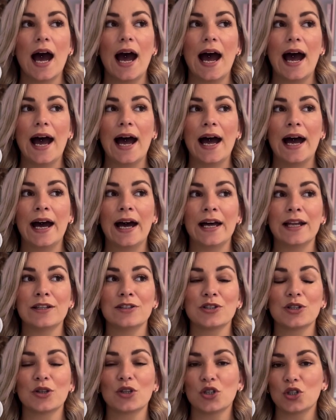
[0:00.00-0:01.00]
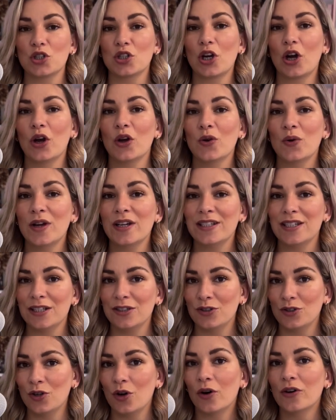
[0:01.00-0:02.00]
And the show
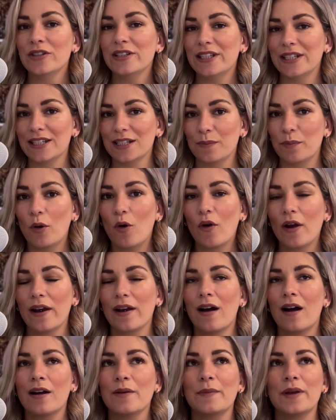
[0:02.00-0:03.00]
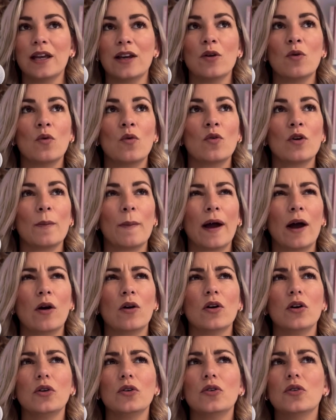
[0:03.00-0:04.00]
did not disappoint. I mean, all
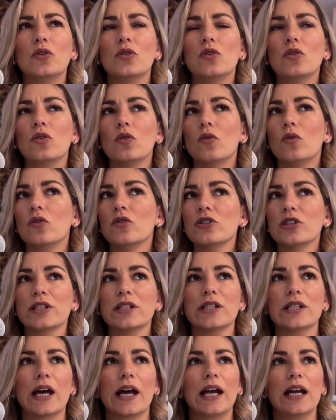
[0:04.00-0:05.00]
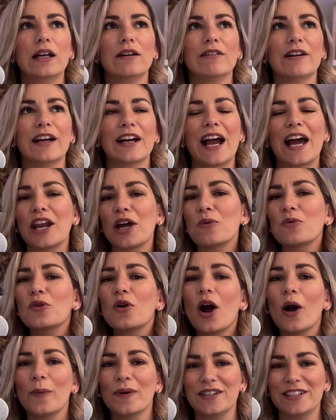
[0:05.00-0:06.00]
about gorgeous tailoring. And I will
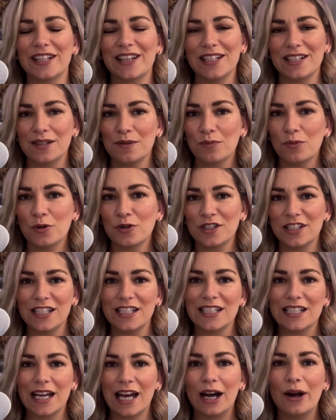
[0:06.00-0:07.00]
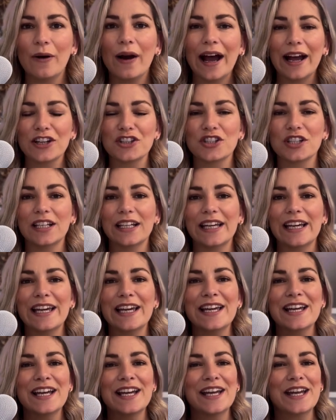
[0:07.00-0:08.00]
go into this in more detail,
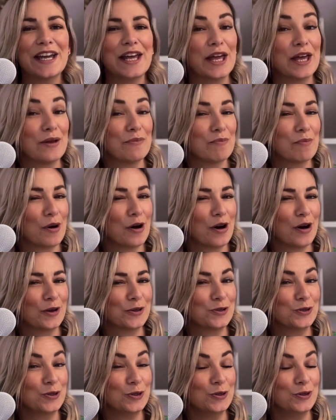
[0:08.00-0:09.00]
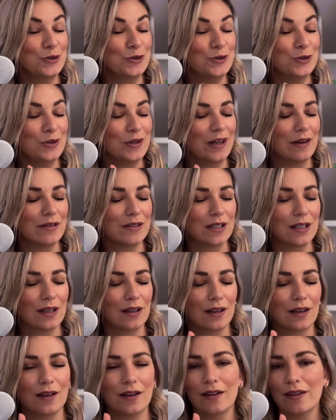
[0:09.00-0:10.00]
actually, in part two. There is
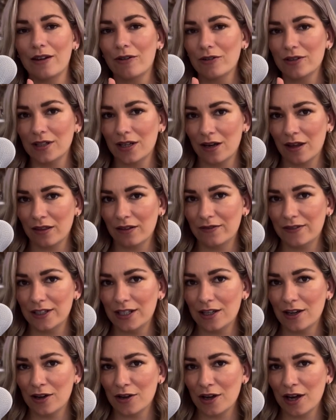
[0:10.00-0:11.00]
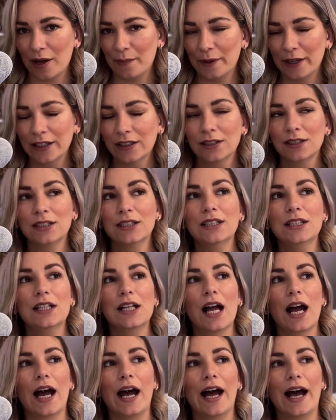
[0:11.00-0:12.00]
another video coming
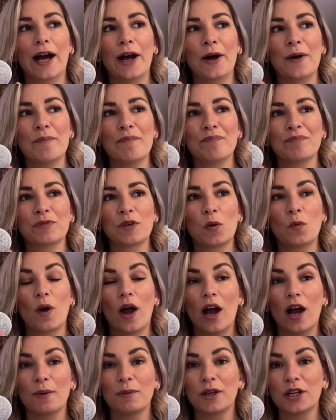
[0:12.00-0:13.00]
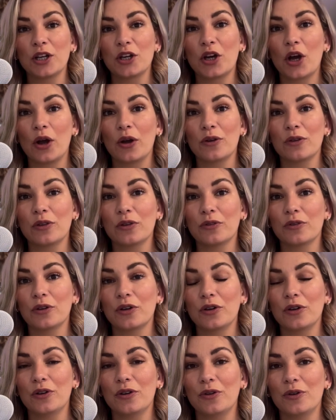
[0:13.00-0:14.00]
where I'm going to go
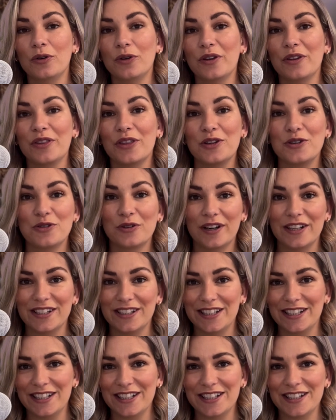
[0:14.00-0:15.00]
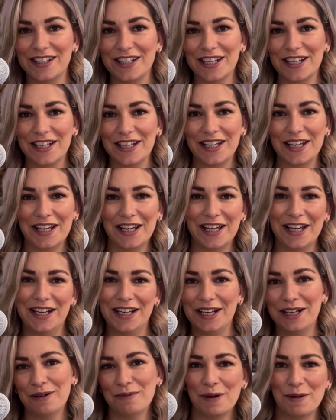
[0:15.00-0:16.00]
through the dresses a
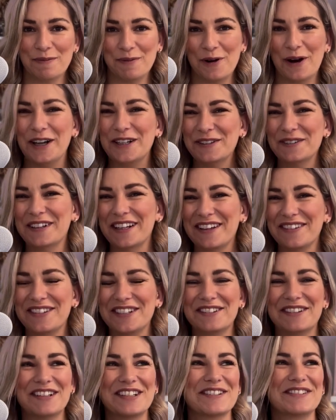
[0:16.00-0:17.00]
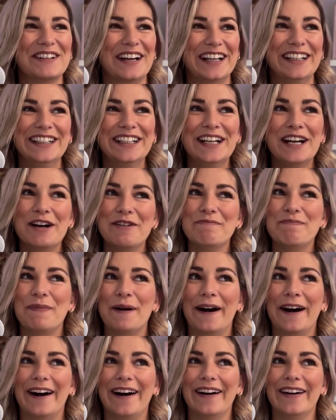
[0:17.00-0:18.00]
little bit more. I don't want to give too much away,
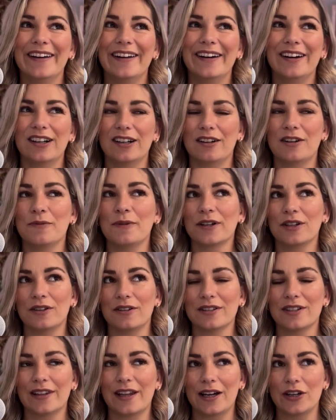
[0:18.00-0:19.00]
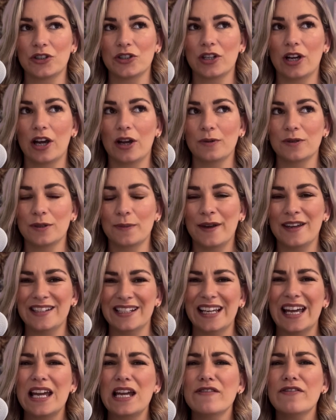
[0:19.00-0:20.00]
but oh my God, that show was
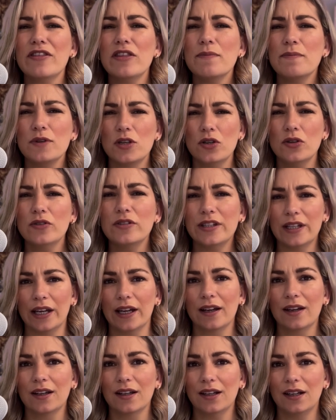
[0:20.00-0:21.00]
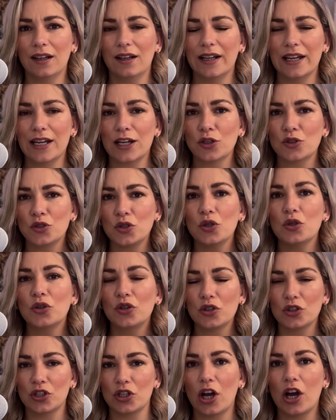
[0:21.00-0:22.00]
amazing. Even the music, like, to
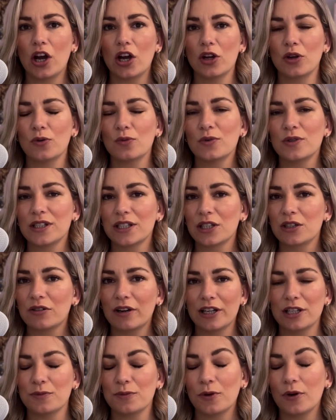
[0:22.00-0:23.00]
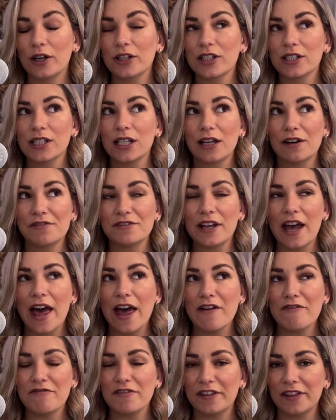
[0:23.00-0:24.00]
the show was incredible. I just loved
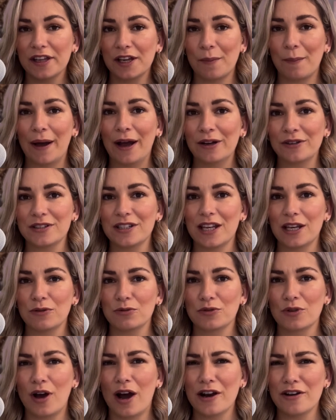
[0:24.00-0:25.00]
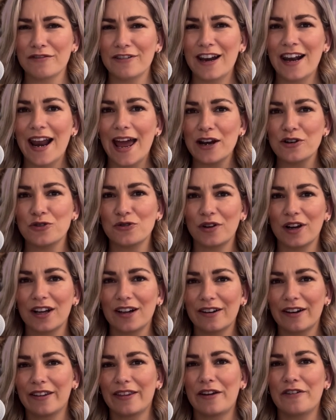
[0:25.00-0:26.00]
everything about it. It was kind of
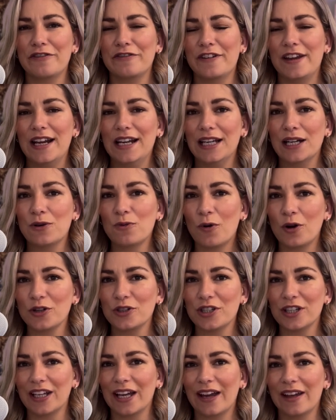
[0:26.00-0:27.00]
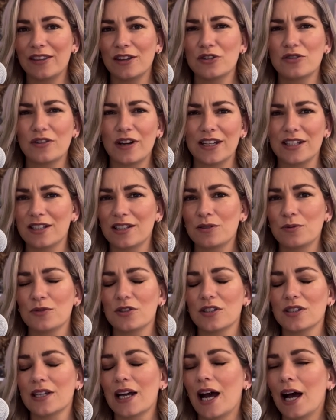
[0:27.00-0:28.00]
electric, like that feeling watching it, and the dresses were
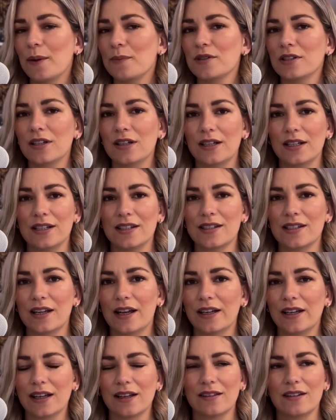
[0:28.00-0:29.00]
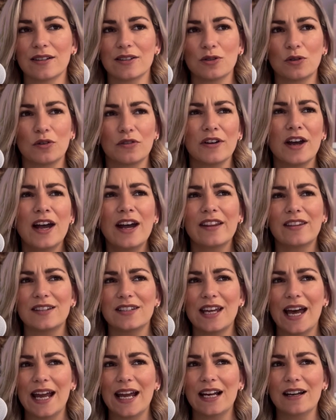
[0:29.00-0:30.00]
just absolutely stunning. The sort of the
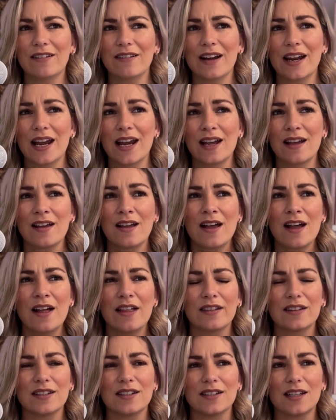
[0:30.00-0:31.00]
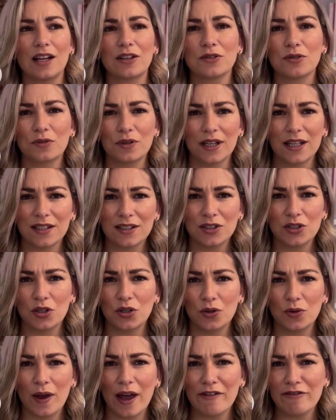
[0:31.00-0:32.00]
tailoring, the subtleness
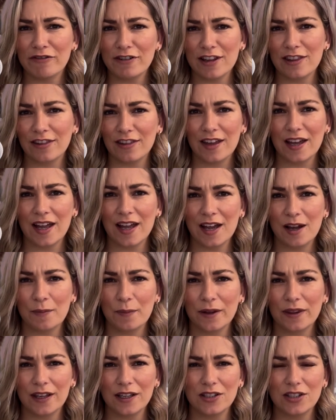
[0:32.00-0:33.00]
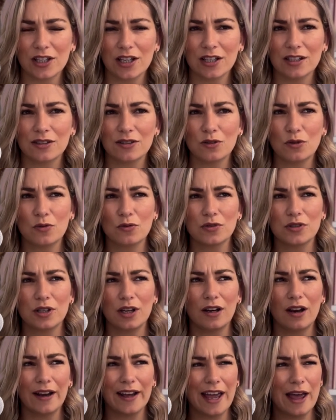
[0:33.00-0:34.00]
to everything, but they just
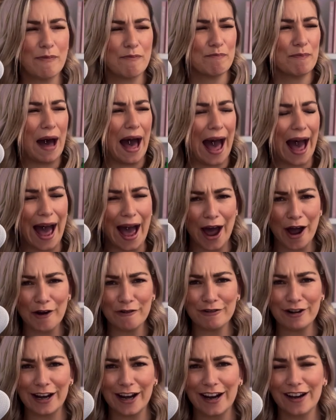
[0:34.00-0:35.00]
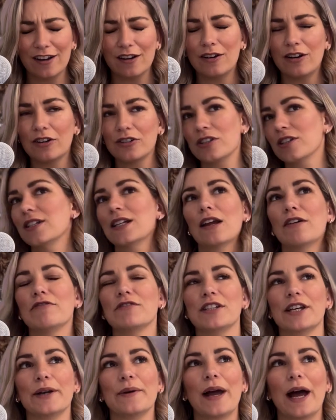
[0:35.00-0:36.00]
also like empowering. Oh, just
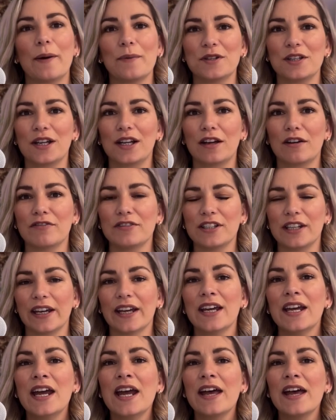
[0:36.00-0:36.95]
loved it, absolutely loved it.